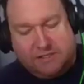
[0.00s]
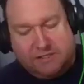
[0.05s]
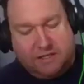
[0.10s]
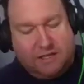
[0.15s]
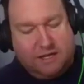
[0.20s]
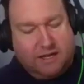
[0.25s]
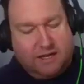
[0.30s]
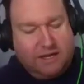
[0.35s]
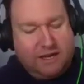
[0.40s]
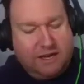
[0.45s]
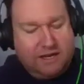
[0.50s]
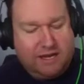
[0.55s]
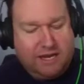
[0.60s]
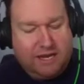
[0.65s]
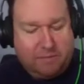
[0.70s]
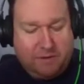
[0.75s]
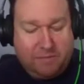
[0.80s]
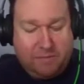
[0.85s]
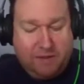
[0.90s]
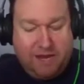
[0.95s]
Uh, and
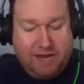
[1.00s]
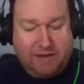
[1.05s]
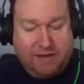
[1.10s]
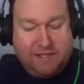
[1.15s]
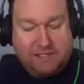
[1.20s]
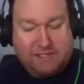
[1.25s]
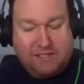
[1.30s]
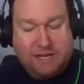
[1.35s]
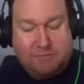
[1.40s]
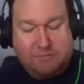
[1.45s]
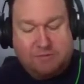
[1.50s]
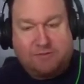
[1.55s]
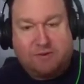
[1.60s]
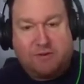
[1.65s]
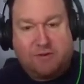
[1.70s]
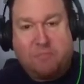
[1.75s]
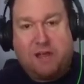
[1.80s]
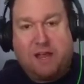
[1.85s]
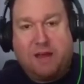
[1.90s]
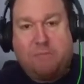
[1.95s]
keep in mind, this comes
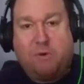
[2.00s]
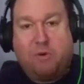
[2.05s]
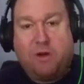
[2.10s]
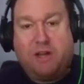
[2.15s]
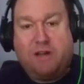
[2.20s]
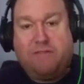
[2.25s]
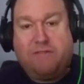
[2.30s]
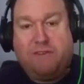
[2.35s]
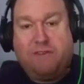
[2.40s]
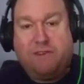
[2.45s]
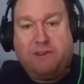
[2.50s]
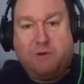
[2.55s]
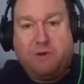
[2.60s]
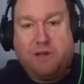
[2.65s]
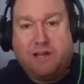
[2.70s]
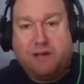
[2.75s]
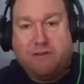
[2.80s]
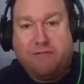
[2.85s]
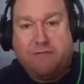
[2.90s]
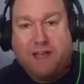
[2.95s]
from my point of view
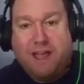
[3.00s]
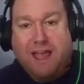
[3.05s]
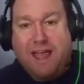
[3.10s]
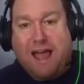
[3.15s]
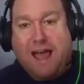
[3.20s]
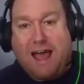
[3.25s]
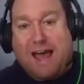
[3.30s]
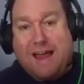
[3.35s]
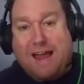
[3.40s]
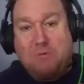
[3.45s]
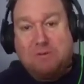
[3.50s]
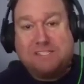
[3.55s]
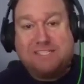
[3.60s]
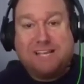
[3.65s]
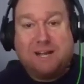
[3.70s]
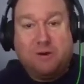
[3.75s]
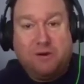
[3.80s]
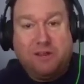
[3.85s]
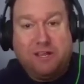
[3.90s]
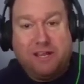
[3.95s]
of I was
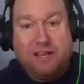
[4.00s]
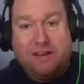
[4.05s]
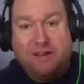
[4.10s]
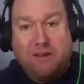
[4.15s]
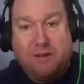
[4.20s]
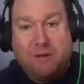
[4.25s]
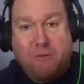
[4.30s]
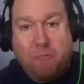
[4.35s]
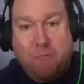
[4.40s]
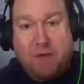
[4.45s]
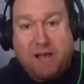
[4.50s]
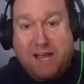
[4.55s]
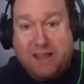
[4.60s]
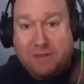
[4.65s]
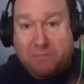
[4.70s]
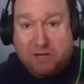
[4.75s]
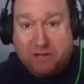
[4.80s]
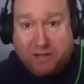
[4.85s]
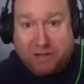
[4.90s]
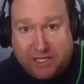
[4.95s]
outed by
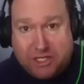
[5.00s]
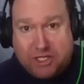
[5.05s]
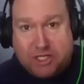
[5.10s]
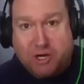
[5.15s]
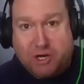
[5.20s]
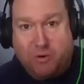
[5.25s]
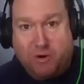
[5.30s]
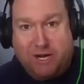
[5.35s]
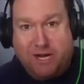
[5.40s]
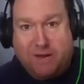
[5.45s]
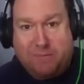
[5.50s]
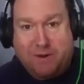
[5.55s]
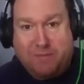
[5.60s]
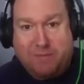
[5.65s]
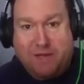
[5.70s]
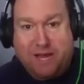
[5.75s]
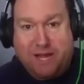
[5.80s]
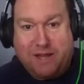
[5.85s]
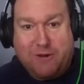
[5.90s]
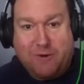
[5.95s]
the police showing up at
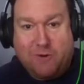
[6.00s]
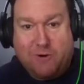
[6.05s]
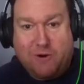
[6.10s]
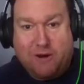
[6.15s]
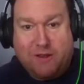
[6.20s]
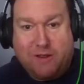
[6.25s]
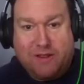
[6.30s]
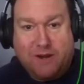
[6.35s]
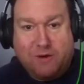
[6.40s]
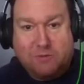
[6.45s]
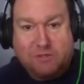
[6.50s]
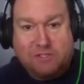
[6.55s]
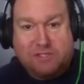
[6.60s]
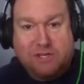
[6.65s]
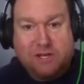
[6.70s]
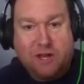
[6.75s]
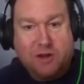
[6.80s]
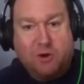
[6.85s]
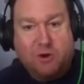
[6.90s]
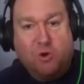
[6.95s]
my door. There was
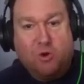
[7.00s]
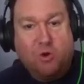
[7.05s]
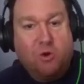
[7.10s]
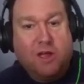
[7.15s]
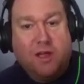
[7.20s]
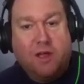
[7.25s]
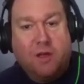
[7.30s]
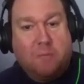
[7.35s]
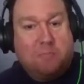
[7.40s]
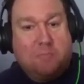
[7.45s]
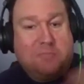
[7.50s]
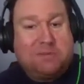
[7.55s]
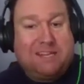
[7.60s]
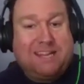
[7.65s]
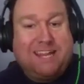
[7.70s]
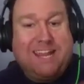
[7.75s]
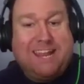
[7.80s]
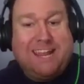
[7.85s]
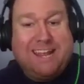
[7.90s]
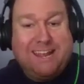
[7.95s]
no
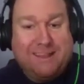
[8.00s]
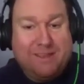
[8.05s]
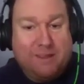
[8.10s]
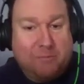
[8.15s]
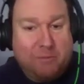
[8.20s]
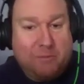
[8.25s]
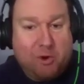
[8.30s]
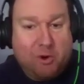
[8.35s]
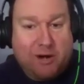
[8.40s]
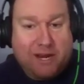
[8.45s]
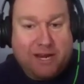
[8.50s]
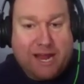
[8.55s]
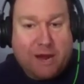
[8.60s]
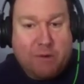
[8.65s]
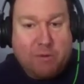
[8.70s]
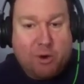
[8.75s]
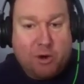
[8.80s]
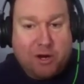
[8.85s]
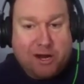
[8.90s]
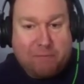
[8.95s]
plan the morning I
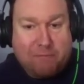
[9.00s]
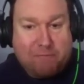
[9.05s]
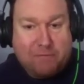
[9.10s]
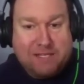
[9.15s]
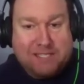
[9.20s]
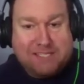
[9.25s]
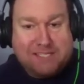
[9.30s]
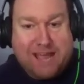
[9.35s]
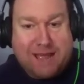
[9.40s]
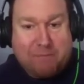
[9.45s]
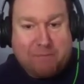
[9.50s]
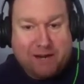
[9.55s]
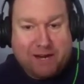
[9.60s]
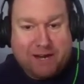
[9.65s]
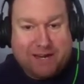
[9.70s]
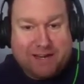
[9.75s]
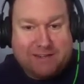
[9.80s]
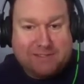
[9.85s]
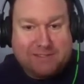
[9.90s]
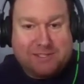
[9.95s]
woke up. This
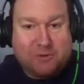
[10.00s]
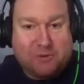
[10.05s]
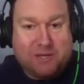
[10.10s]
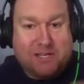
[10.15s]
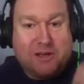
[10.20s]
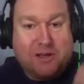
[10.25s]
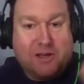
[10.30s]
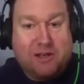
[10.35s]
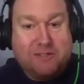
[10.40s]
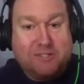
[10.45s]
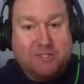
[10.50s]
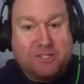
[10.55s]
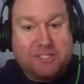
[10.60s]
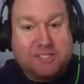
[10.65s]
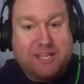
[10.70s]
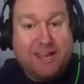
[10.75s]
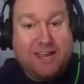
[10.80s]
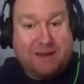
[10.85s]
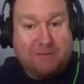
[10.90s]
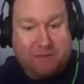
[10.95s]
happening, so it all mm-hmm.
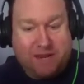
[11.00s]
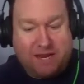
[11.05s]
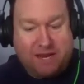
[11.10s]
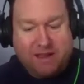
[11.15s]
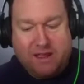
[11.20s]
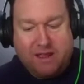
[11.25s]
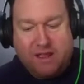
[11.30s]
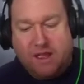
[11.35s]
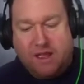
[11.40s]
just hit me.